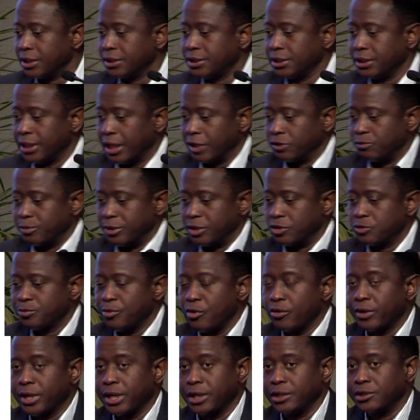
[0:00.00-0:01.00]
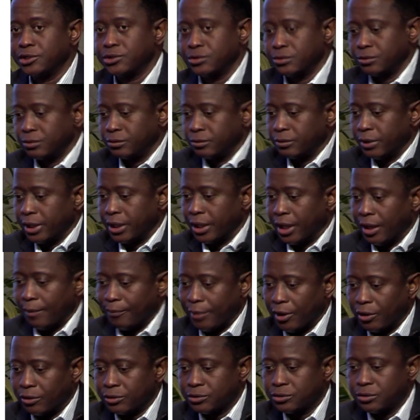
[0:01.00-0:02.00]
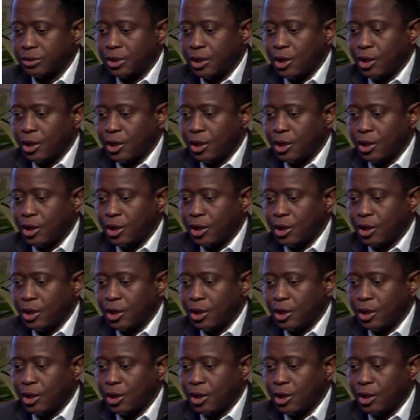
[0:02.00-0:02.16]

it has been spoken to about